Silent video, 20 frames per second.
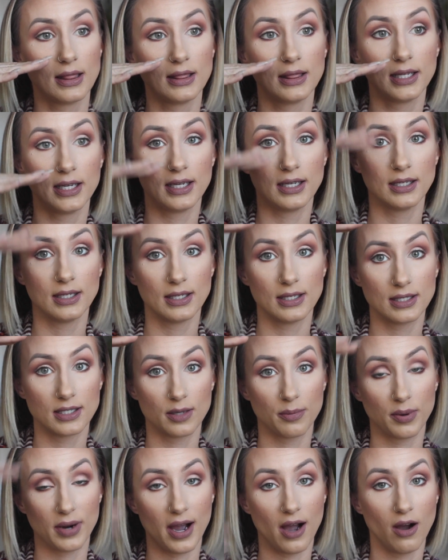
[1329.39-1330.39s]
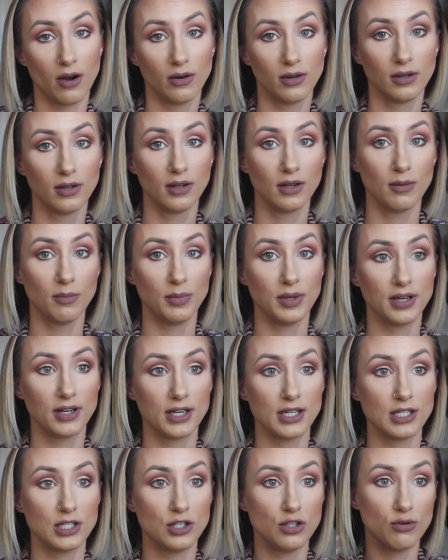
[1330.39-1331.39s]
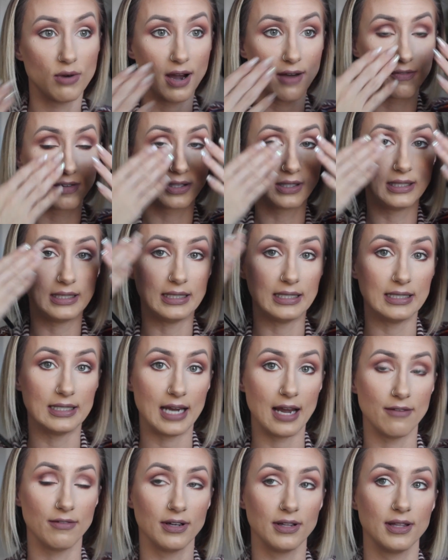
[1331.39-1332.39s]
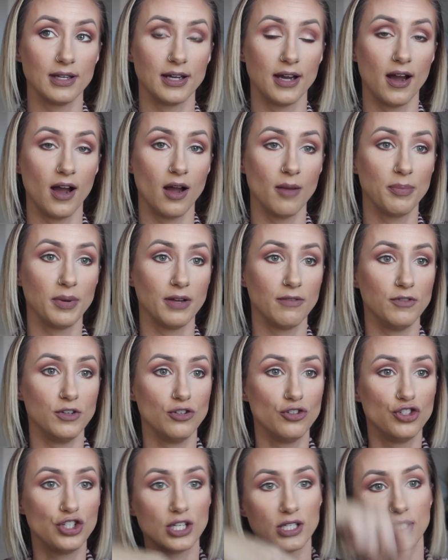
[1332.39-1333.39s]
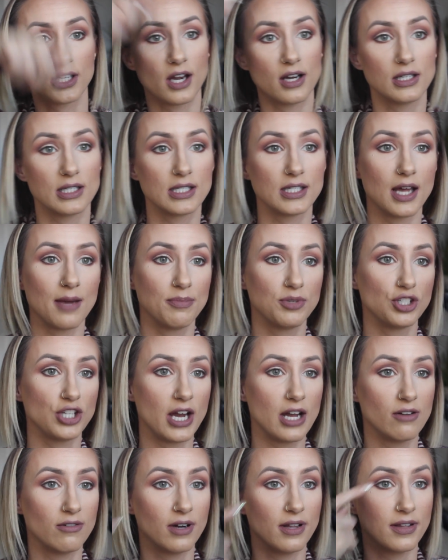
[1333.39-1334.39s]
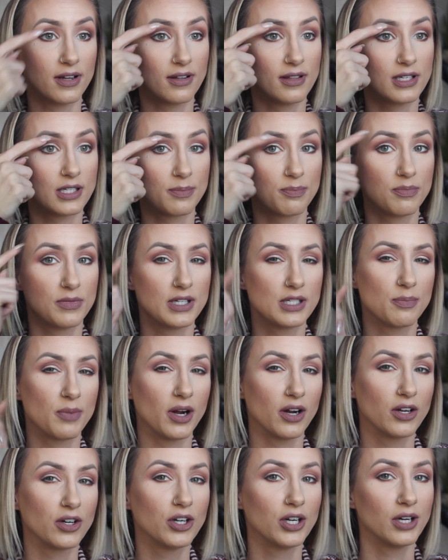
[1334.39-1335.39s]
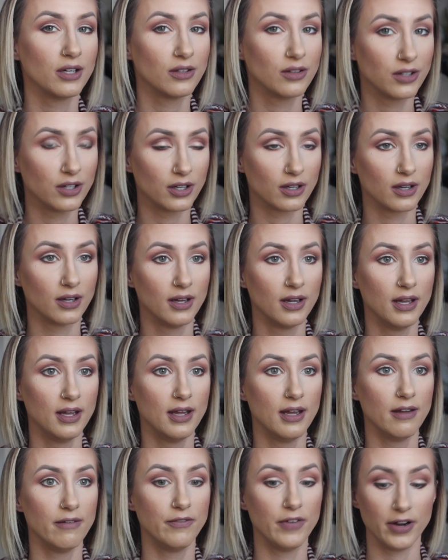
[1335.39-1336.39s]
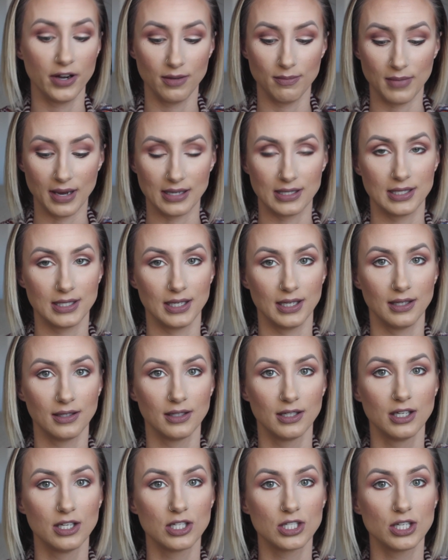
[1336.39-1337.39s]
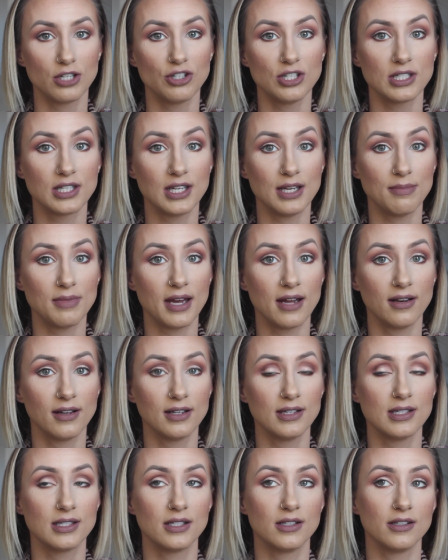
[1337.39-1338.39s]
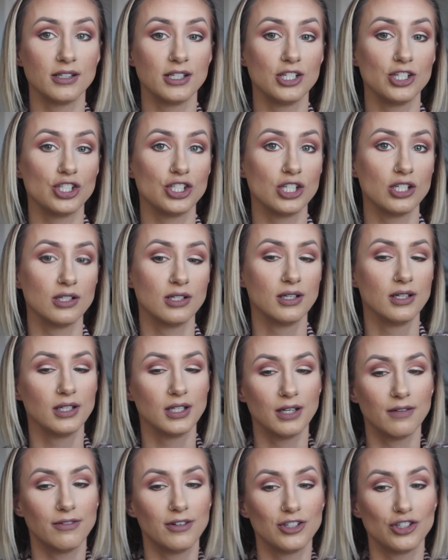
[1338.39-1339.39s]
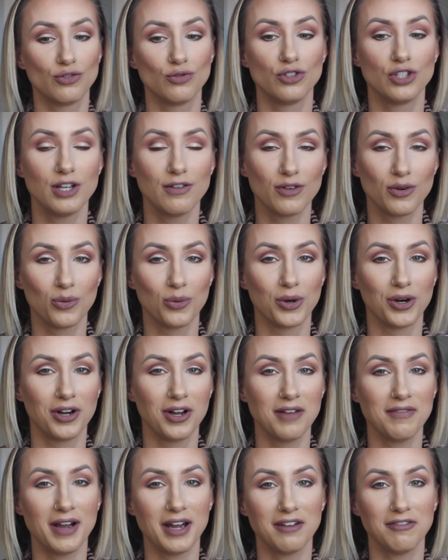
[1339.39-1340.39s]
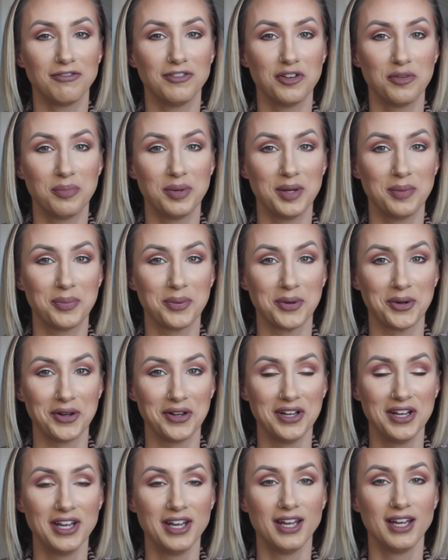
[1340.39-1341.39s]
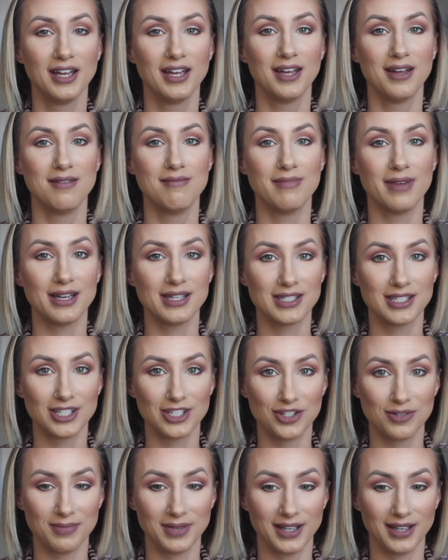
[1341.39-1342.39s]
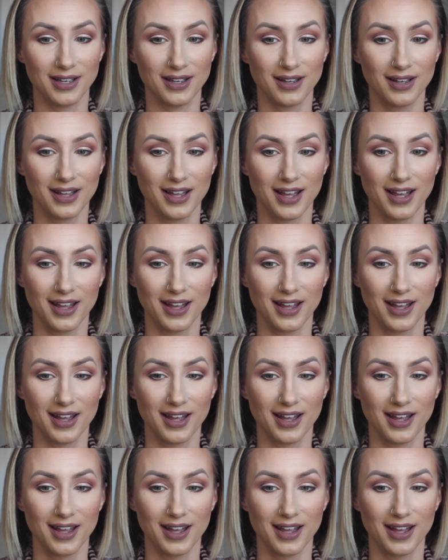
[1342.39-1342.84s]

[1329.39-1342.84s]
lid to brow because you have cleaned everything up. If you just kind of slap shadow on there, this part could look very messy. So just keep that in consideration. Give it a whirl. I've had a few people message me